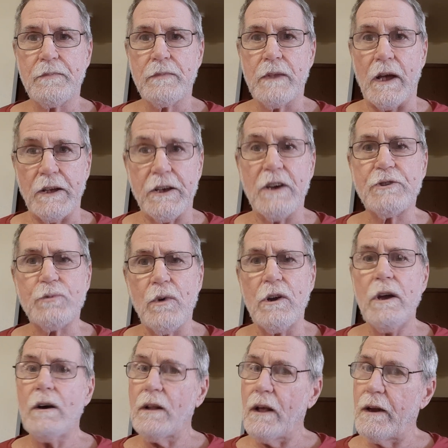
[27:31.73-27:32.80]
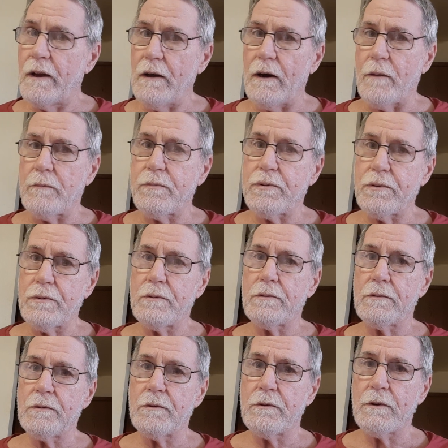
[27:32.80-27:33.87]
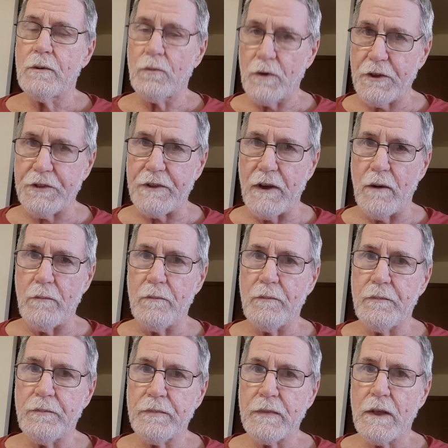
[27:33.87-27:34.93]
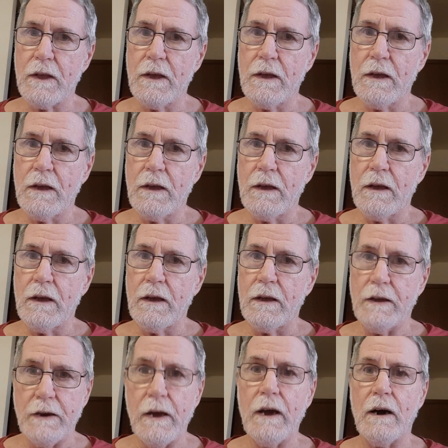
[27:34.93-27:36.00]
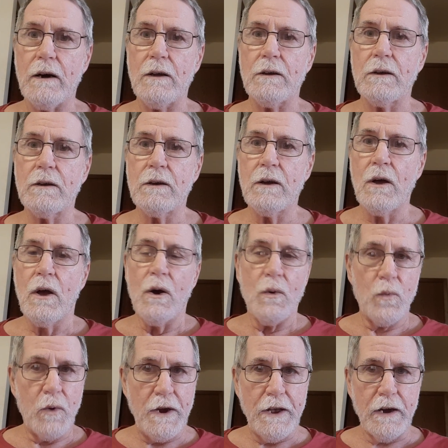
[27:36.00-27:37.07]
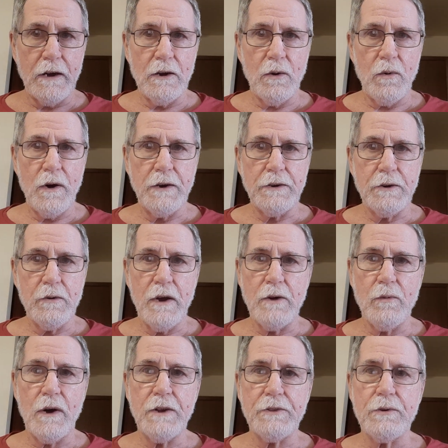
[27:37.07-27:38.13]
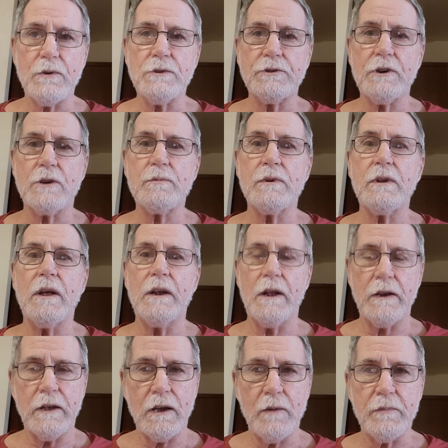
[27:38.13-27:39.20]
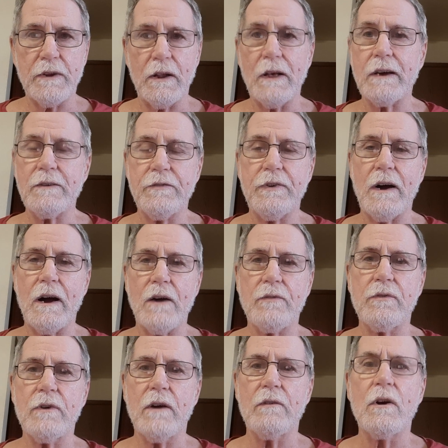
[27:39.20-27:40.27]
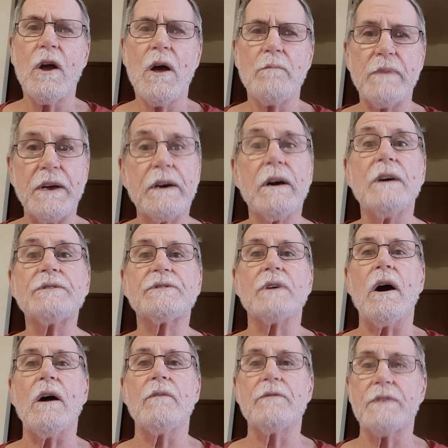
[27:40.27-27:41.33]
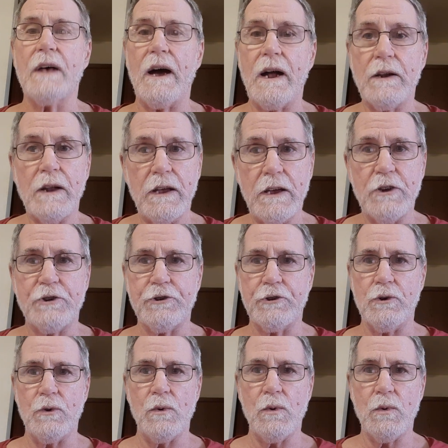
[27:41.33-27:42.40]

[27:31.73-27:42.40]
And guess where you'll end up? With them in hell waiting on the great white throne judgment and ending up in the lake of fire forever because of that issue.